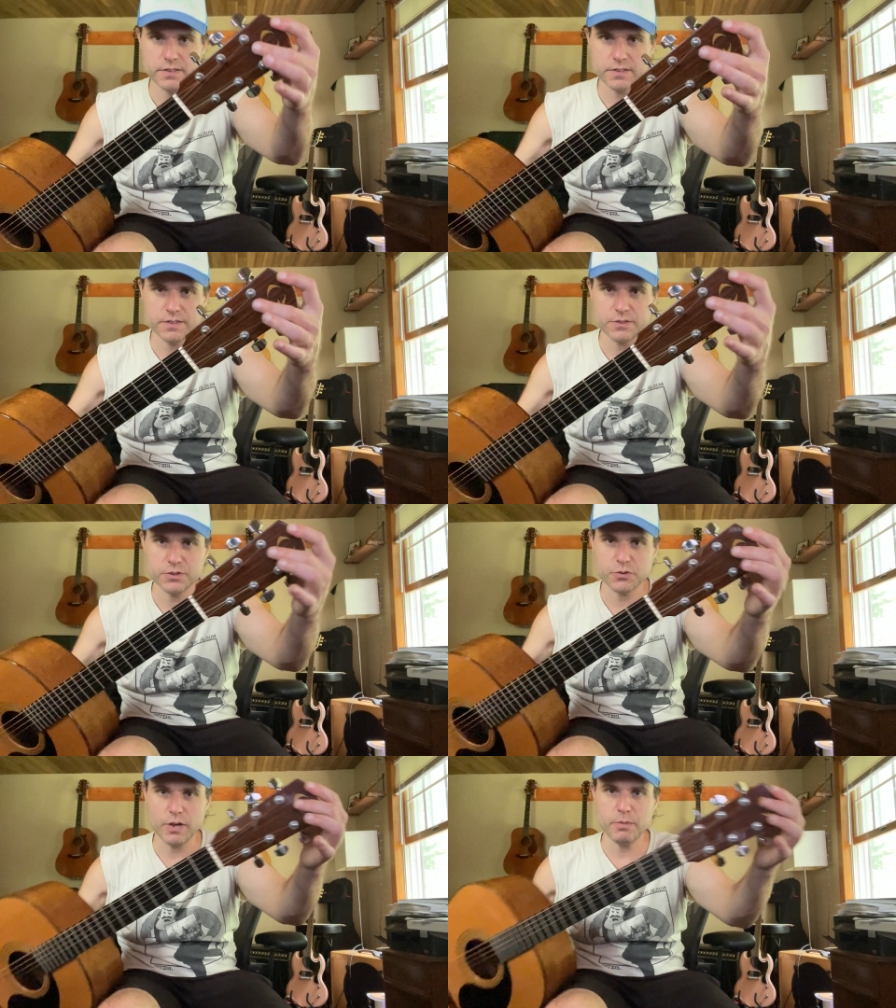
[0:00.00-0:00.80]
It's nice and
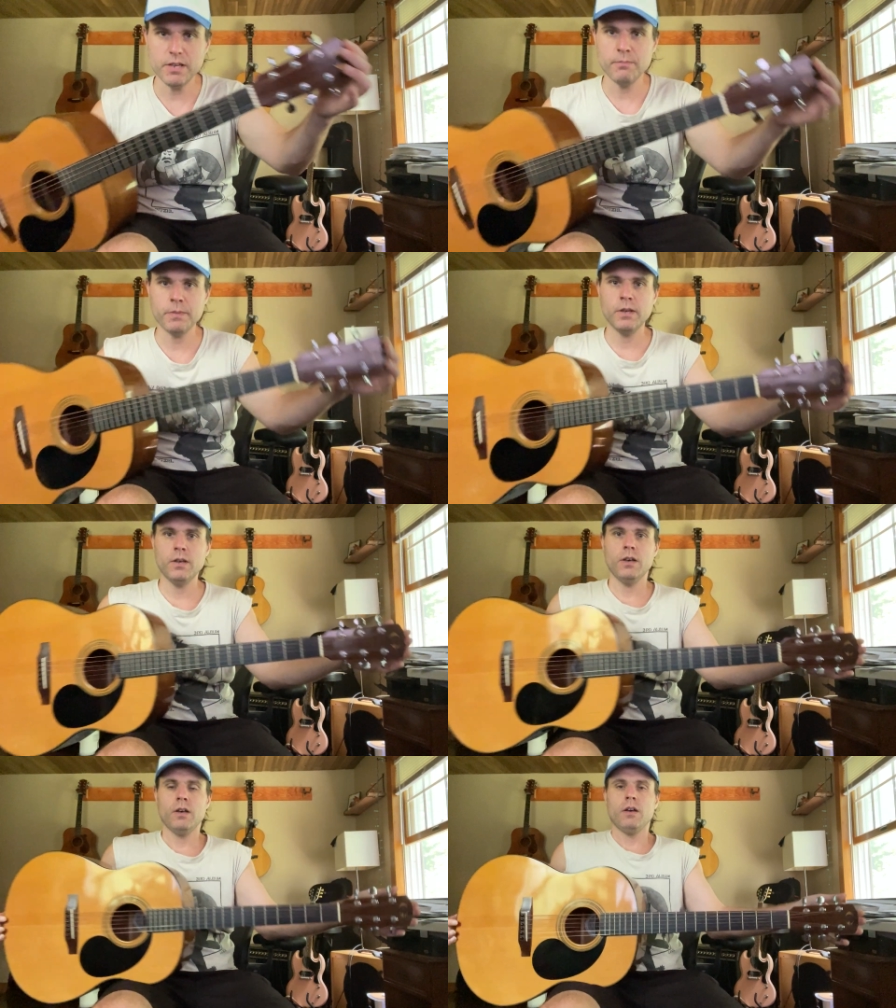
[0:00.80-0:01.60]
stripy.
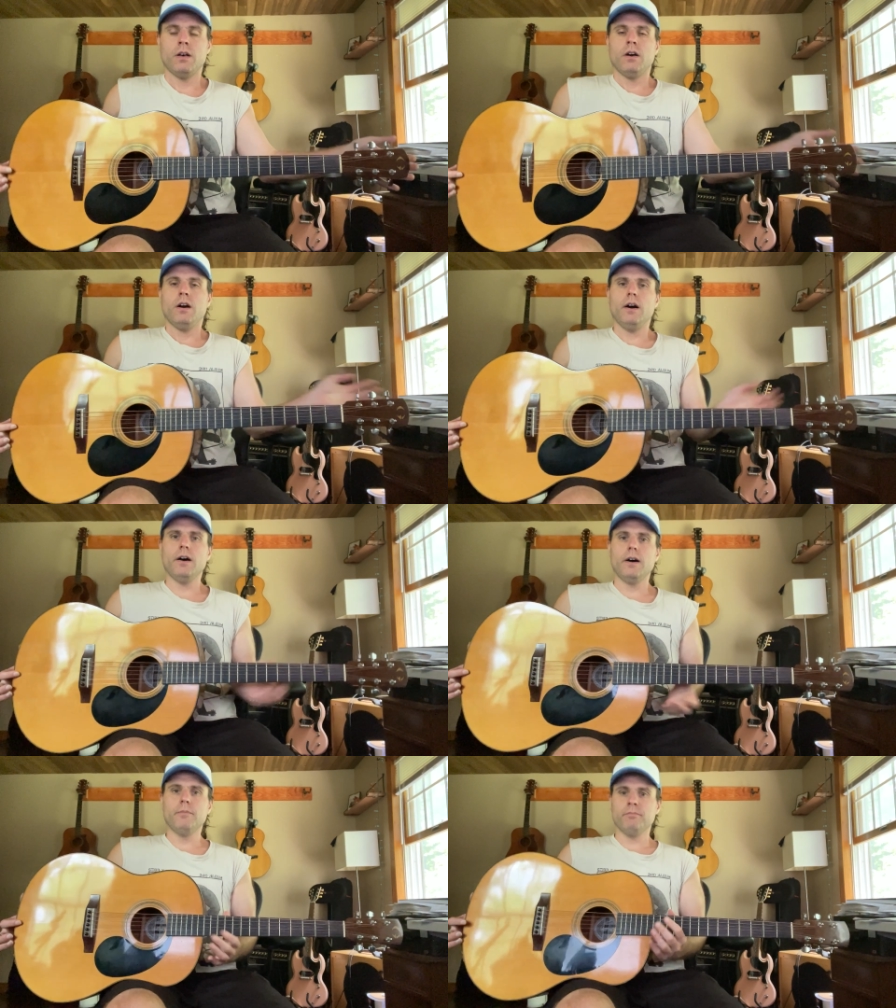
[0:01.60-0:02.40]

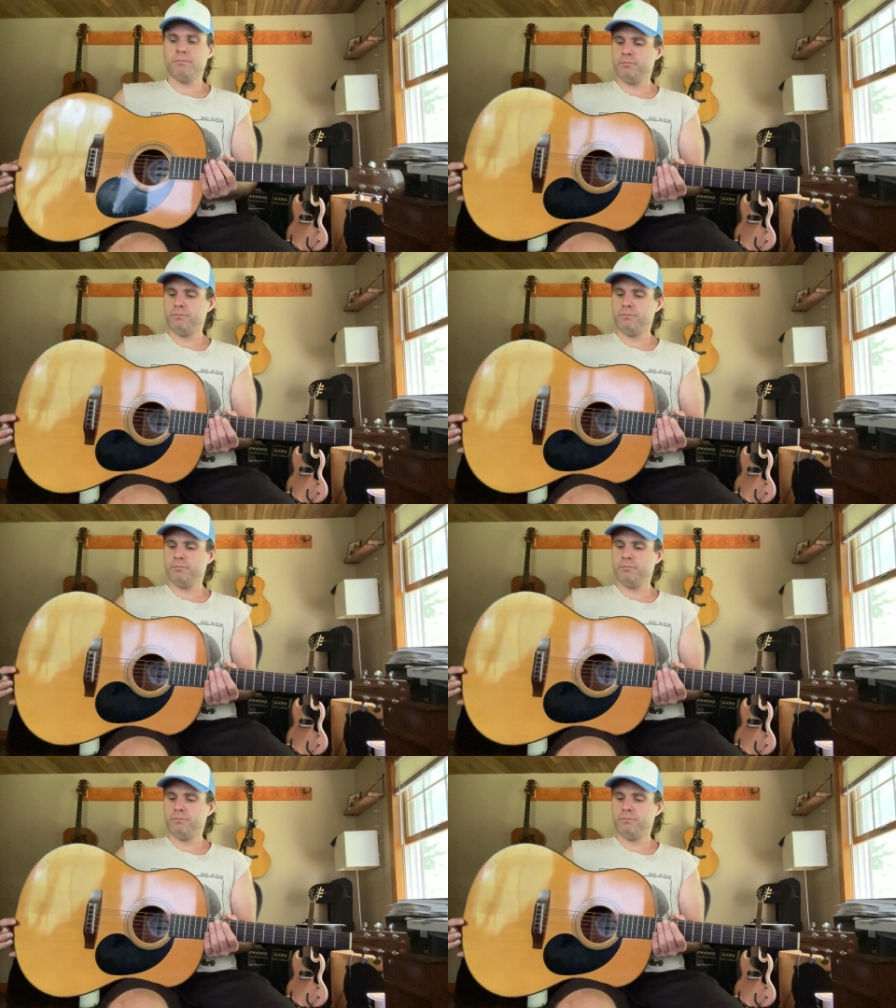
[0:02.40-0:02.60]
So